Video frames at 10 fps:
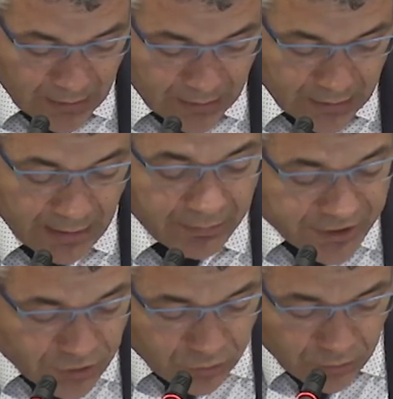In every
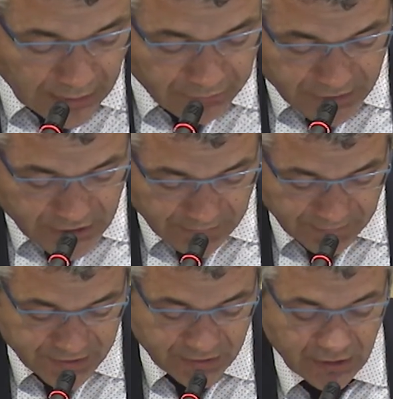school that
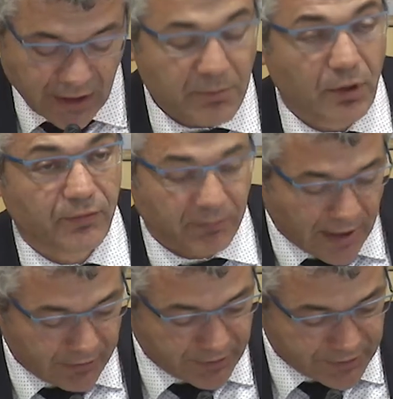receives a certain number of
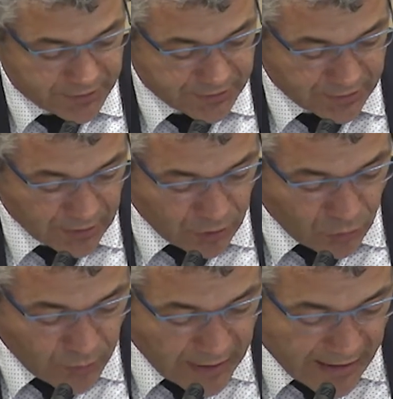migrants,
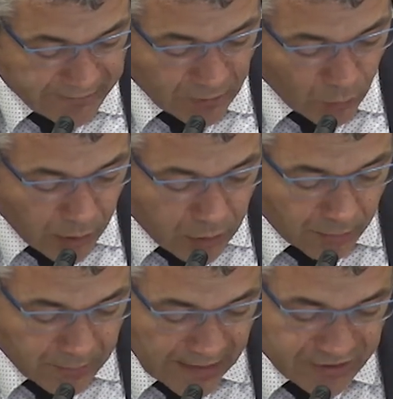we have the
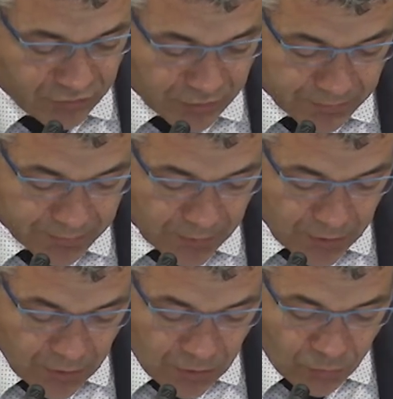welcome classroom,
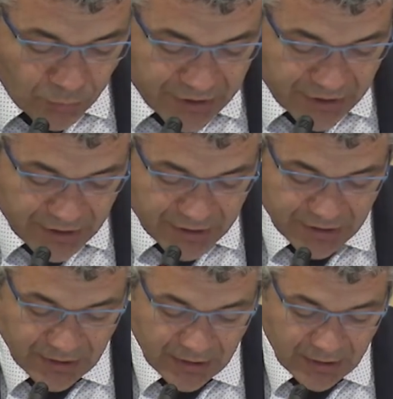which
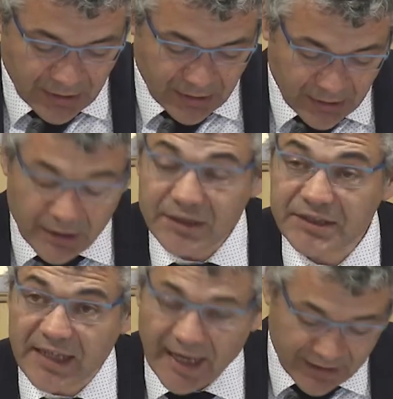is
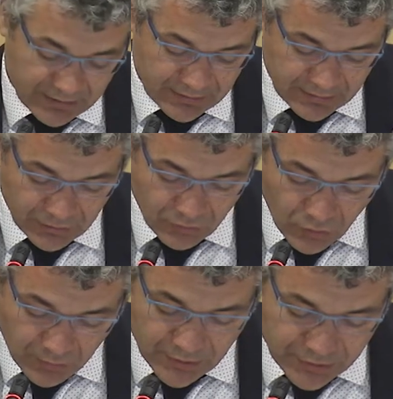inside the
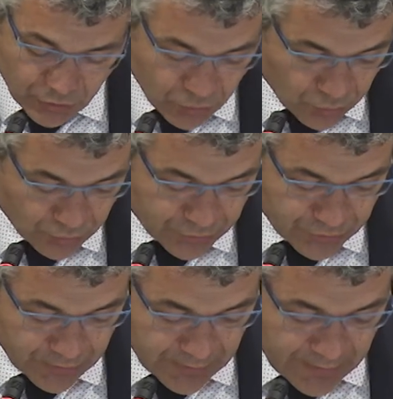normal
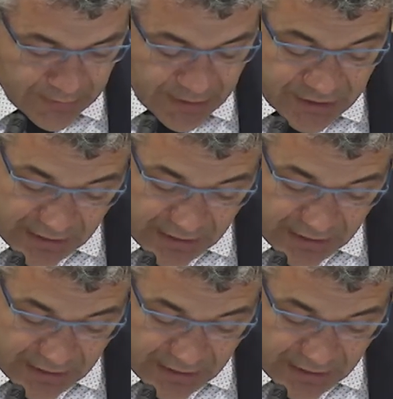schools. It's